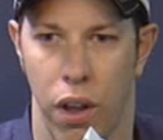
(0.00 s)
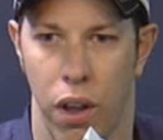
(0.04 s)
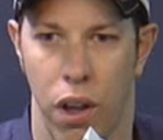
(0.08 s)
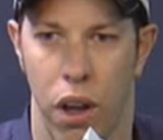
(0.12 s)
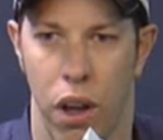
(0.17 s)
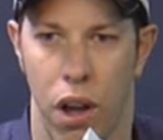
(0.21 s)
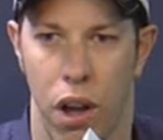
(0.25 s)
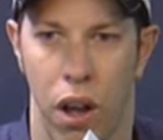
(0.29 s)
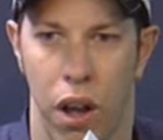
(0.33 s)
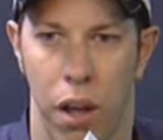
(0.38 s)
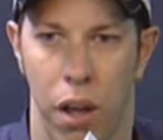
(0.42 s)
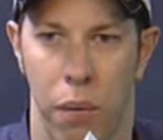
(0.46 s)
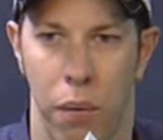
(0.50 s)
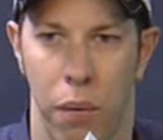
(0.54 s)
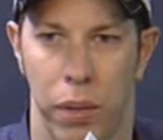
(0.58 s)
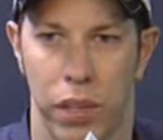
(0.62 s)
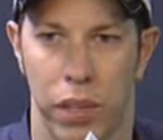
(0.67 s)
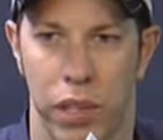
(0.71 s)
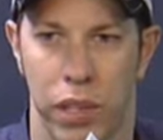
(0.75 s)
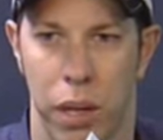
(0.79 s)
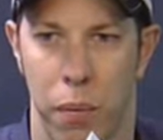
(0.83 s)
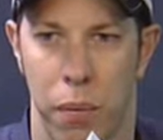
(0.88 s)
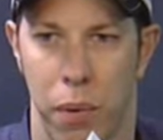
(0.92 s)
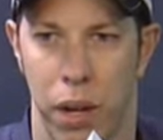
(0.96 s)
And
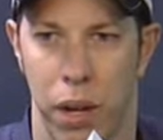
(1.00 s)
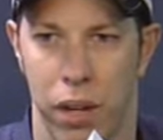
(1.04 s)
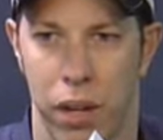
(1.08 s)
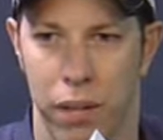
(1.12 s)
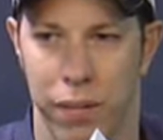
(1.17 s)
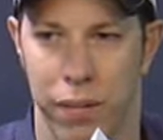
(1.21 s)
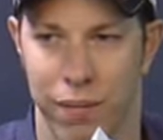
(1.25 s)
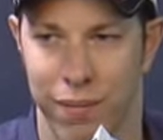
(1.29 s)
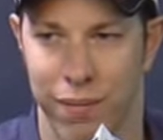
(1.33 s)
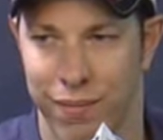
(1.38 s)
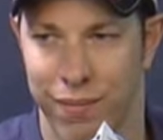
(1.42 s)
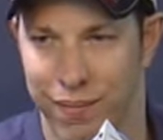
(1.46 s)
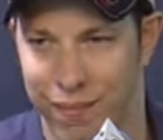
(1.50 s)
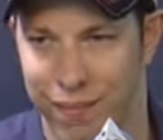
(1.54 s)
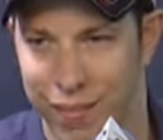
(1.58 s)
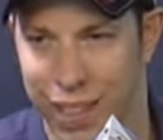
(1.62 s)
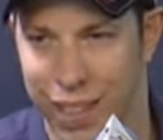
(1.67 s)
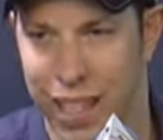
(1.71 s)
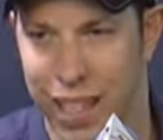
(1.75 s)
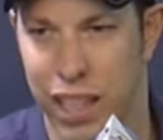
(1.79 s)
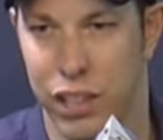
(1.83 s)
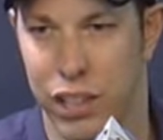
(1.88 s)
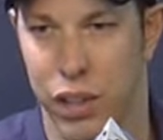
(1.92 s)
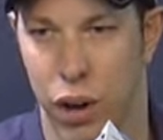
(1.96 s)
when
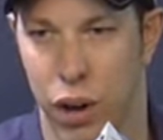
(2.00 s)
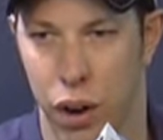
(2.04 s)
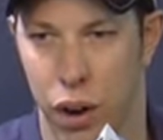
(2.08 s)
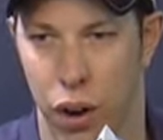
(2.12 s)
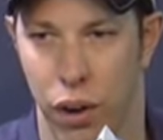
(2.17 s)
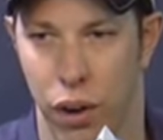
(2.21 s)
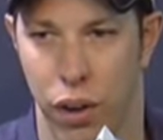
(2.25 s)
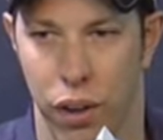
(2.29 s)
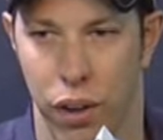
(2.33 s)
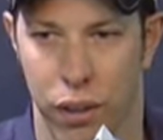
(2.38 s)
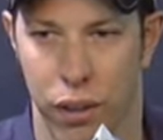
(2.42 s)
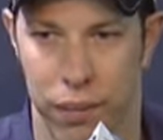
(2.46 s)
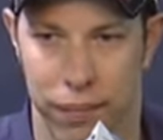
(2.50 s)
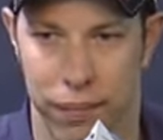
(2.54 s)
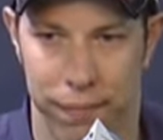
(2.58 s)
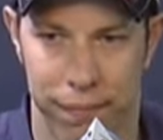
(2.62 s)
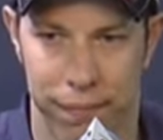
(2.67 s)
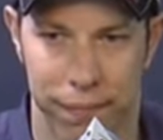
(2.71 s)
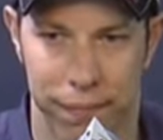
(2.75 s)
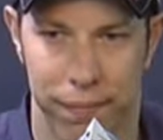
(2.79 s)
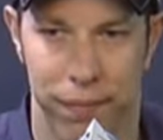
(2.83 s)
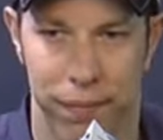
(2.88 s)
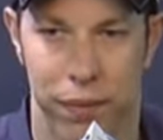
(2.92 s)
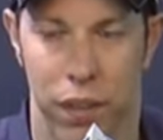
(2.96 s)
someone gets hurt,
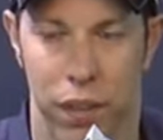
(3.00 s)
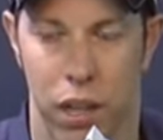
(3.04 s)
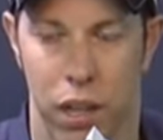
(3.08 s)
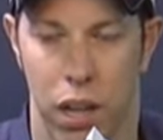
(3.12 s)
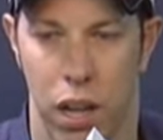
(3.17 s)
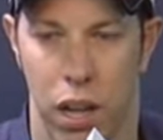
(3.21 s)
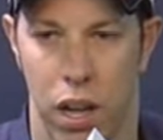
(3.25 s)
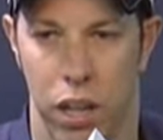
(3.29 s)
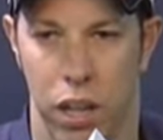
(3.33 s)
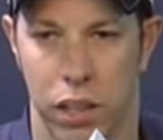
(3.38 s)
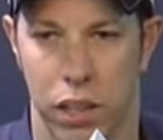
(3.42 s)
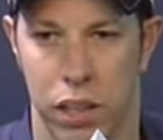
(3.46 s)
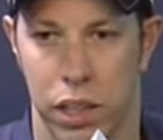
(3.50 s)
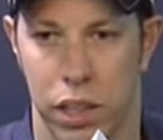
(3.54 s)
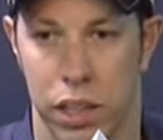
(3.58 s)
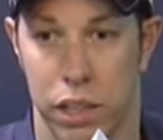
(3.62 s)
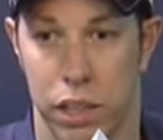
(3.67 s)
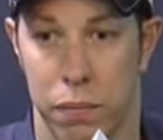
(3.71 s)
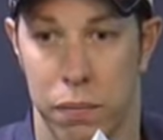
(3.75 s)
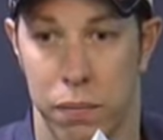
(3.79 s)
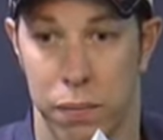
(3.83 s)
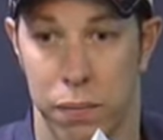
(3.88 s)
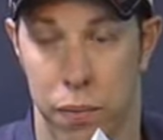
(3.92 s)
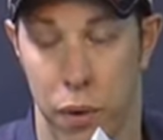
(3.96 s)

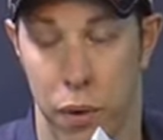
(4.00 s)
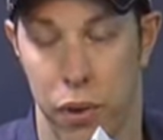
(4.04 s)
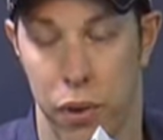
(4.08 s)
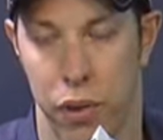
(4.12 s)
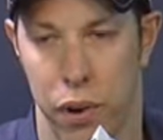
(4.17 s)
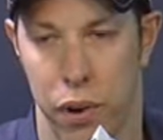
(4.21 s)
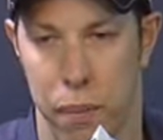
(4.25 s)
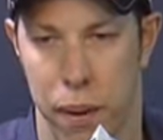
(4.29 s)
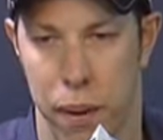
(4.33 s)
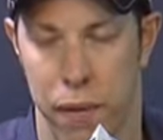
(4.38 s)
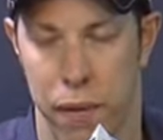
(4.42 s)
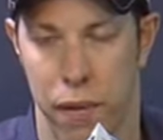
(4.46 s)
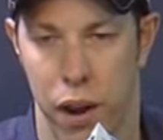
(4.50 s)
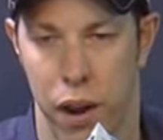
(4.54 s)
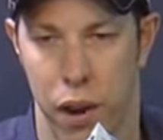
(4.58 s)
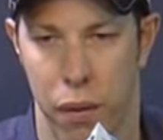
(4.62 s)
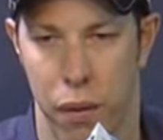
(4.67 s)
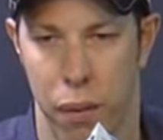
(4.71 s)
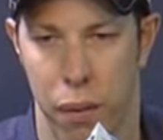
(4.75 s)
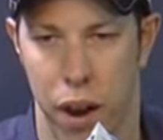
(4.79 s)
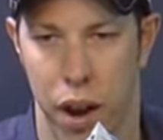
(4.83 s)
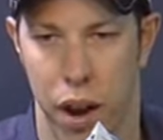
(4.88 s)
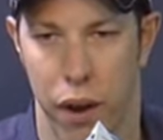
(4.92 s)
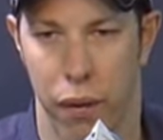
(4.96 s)
it's fortunately been
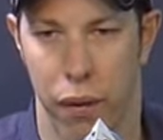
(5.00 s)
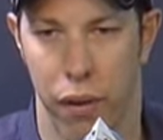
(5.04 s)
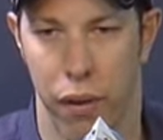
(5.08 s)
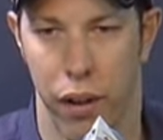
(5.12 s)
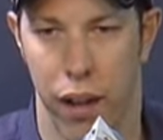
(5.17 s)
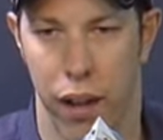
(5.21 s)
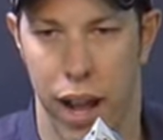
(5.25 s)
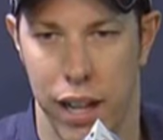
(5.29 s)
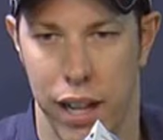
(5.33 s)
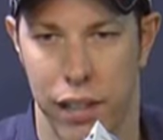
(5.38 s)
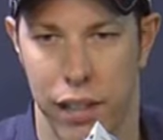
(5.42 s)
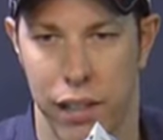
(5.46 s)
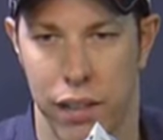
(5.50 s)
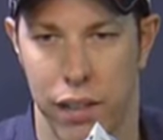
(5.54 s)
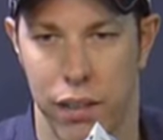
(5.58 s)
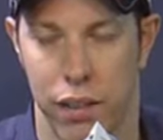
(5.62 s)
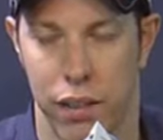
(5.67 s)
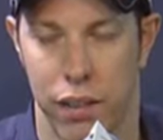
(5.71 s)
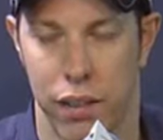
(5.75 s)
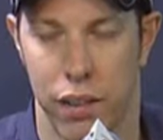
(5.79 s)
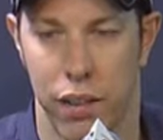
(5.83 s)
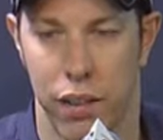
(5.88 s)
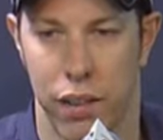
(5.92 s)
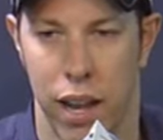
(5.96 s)
very rare over the last
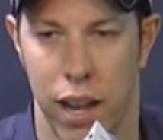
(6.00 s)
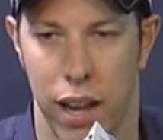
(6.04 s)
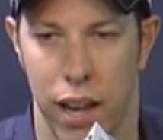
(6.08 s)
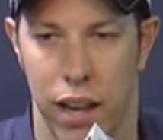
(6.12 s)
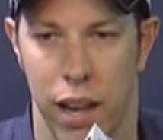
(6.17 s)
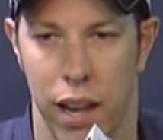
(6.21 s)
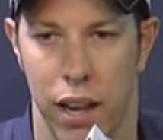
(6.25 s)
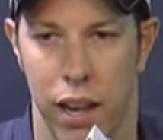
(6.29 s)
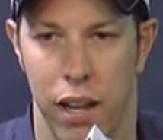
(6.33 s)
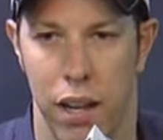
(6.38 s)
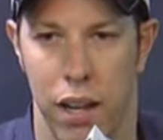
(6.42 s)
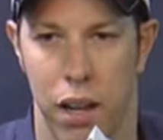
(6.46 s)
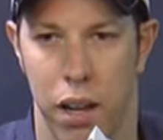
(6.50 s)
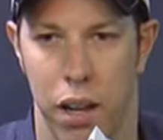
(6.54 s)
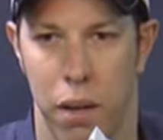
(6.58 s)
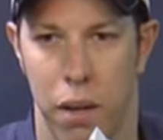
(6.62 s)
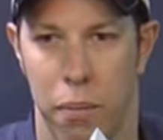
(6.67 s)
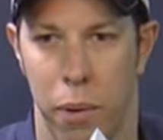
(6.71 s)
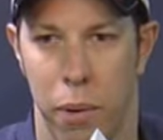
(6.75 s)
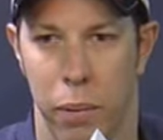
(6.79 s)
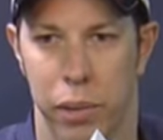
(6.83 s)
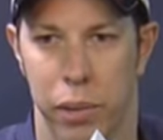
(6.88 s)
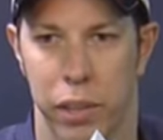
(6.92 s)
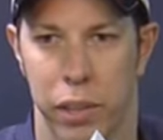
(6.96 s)
decade,
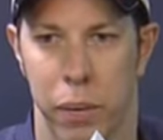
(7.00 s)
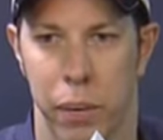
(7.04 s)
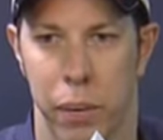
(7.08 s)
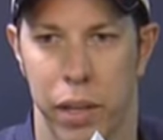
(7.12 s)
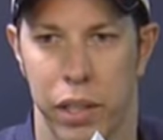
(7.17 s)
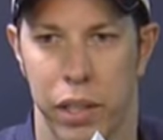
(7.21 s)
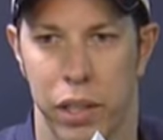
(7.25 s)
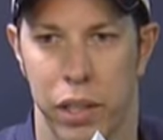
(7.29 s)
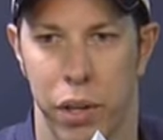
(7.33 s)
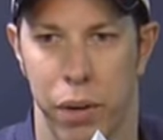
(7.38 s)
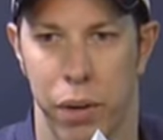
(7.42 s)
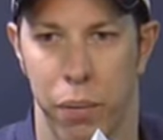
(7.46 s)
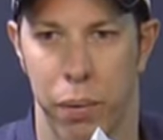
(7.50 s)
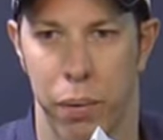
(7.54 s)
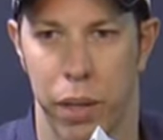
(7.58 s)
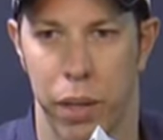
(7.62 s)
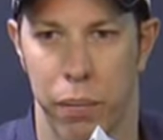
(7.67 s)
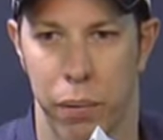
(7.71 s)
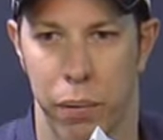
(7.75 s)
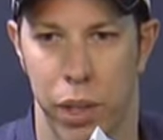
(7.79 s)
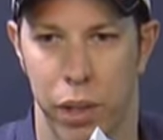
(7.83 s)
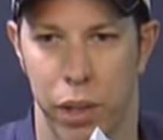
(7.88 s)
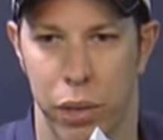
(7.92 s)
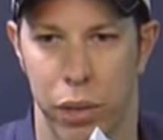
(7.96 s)
but when someone gets hurt,
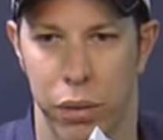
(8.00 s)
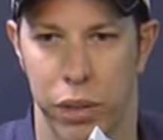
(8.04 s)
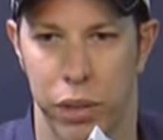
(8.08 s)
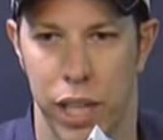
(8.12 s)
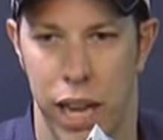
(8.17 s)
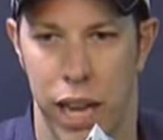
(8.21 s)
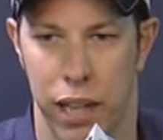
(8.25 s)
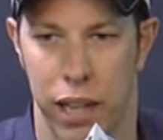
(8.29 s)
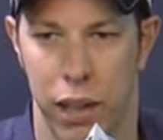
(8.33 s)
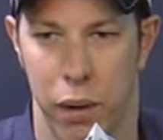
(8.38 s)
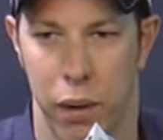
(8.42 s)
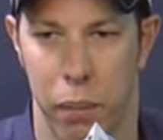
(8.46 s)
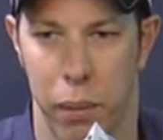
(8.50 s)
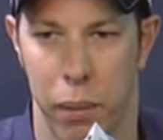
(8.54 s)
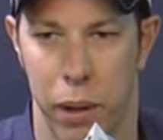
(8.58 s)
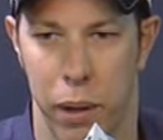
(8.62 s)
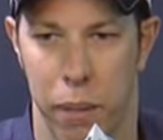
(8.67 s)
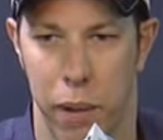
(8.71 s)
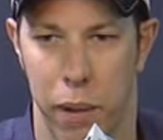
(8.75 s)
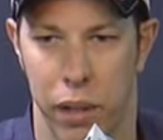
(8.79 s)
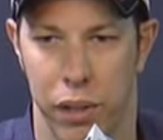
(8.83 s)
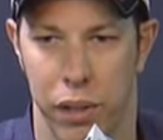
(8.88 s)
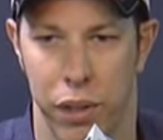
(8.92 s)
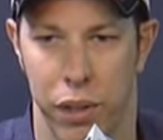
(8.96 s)
we lose that little bit
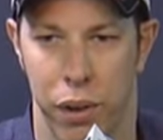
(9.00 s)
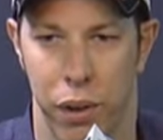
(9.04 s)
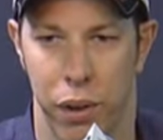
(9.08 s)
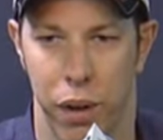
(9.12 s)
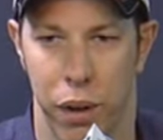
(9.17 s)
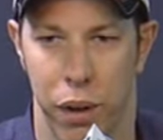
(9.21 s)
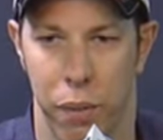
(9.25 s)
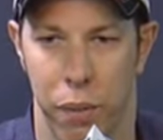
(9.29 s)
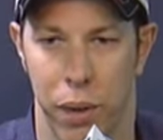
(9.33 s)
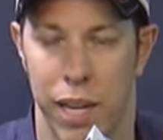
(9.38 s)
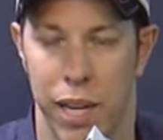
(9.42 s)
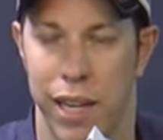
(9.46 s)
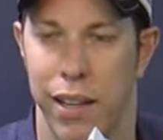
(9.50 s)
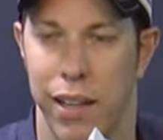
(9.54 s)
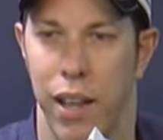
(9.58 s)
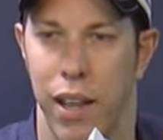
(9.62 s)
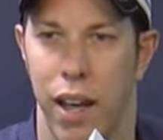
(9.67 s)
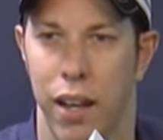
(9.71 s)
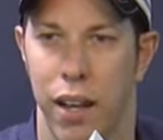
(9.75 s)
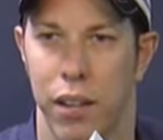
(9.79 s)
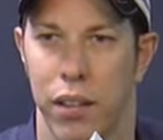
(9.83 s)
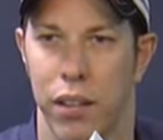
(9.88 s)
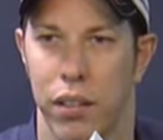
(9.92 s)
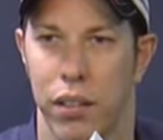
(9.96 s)
of muster, and we need
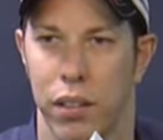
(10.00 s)
that.